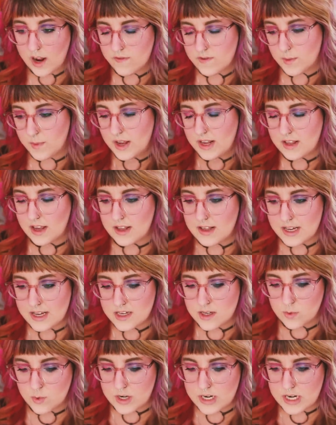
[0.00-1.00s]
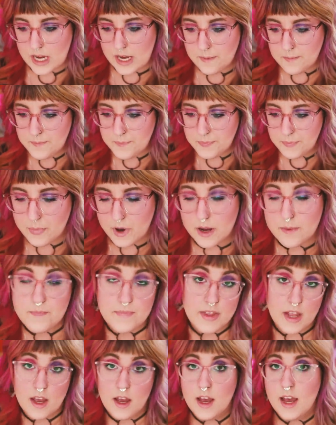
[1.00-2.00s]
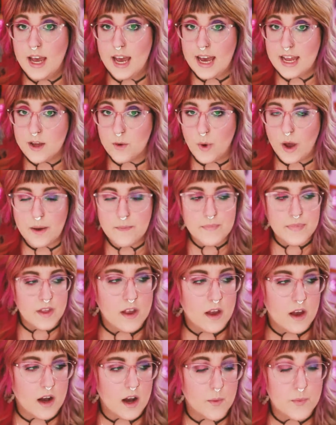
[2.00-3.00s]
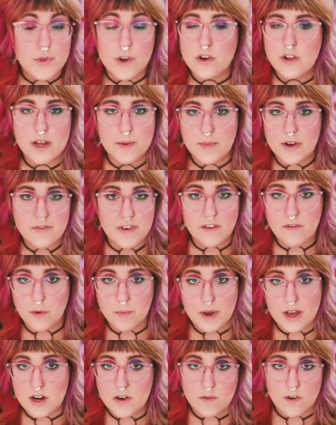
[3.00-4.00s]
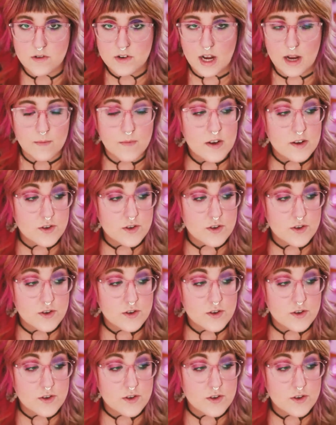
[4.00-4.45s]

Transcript: I'd have to make that list one day. But anyway, um, they're like my favorite band of all time.